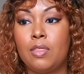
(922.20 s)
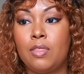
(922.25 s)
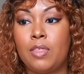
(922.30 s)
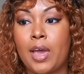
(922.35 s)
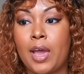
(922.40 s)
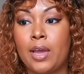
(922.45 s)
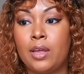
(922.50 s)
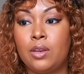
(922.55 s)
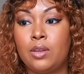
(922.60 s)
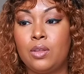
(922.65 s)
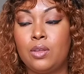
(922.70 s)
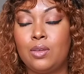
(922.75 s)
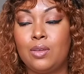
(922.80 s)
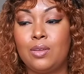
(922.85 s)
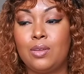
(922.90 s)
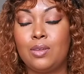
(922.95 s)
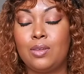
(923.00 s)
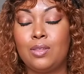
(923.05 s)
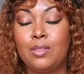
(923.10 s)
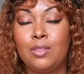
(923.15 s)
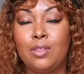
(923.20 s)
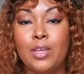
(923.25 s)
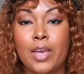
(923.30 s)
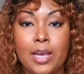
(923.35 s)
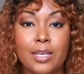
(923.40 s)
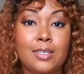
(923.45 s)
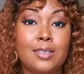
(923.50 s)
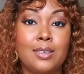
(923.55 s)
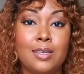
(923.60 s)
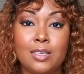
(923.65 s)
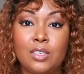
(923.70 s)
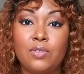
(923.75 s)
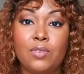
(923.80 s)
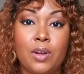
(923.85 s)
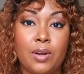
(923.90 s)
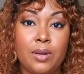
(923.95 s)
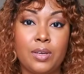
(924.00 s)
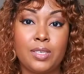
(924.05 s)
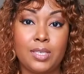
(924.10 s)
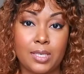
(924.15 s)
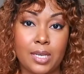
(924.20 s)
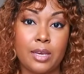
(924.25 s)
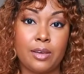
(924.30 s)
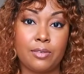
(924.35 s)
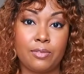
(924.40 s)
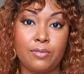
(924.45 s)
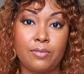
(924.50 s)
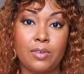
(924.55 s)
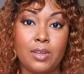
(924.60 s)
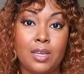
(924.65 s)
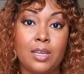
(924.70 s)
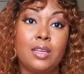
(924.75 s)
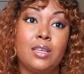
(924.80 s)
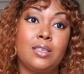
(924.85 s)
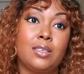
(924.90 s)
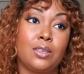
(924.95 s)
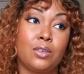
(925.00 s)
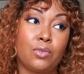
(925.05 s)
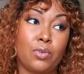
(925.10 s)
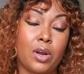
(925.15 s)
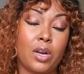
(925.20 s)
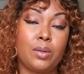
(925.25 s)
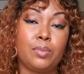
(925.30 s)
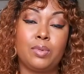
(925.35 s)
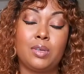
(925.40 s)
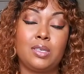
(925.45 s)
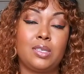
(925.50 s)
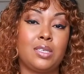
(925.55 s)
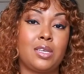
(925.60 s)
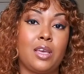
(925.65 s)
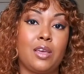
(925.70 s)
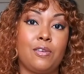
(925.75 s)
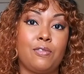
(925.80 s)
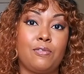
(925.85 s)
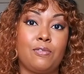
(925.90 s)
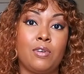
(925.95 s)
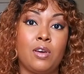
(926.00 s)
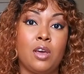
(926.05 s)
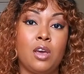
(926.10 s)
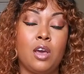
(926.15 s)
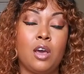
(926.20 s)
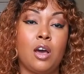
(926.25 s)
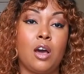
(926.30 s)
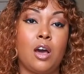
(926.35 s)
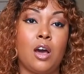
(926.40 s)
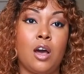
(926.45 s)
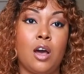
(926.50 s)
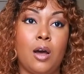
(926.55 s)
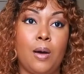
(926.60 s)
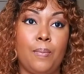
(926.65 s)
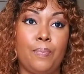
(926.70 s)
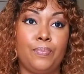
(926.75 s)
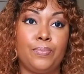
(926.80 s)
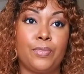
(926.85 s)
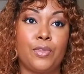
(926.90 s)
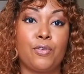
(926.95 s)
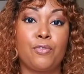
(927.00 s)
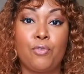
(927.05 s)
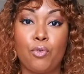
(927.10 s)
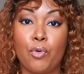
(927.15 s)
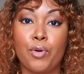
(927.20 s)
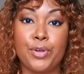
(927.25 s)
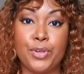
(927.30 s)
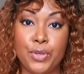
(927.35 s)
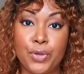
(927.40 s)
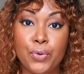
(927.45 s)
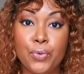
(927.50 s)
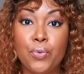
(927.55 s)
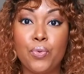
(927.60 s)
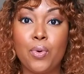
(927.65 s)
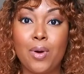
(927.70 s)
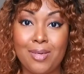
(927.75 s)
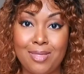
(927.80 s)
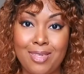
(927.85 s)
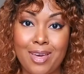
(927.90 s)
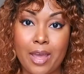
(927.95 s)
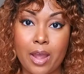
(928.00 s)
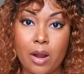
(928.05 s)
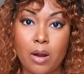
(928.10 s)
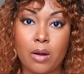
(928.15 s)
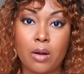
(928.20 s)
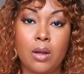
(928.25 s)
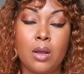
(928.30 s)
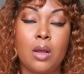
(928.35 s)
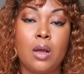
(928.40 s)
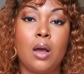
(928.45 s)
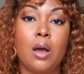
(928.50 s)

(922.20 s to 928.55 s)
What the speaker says: that yes, it is very safe. It is incredibly safe for you there.